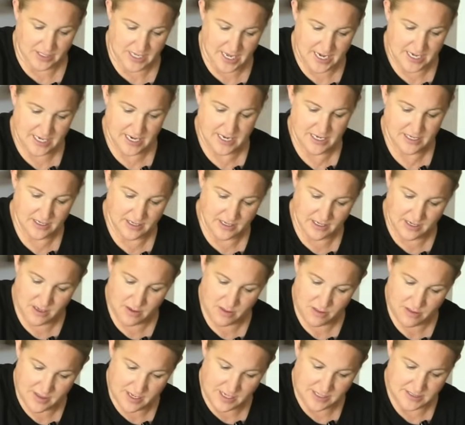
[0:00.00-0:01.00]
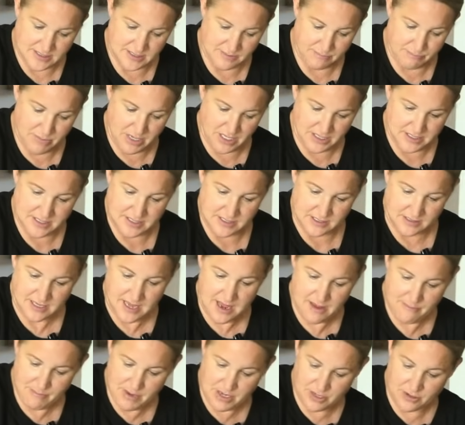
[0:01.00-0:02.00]
like I can get things mixed a
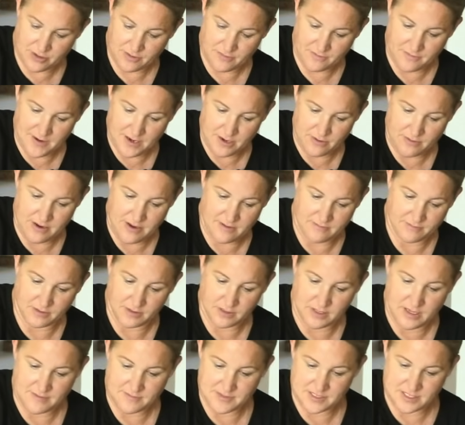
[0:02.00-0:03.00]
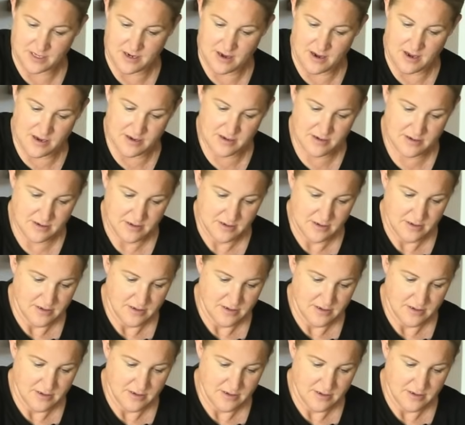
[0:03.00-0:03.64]
lot better if I don't have gloves on.